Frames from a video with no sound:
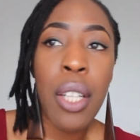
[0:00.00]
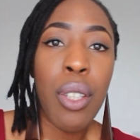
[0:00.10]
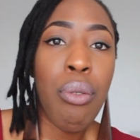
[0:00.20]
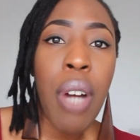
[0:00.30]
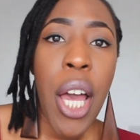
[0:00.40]

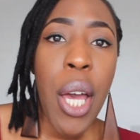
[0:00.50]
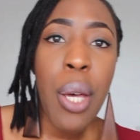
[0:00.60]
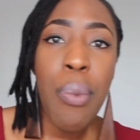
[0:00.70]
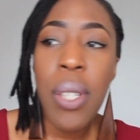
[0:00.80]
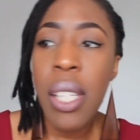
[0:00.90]
the
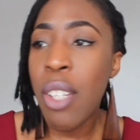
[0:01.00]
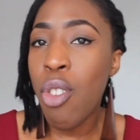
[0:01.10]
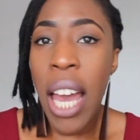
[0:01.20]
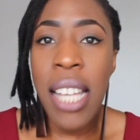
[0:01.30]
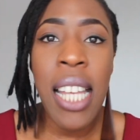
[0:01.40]
robes, the
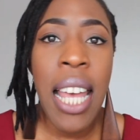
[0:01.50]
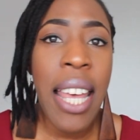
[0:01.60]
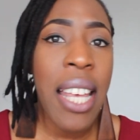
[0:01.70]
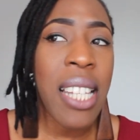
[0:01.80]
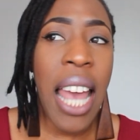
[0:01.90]

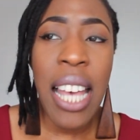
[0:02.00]
dresses,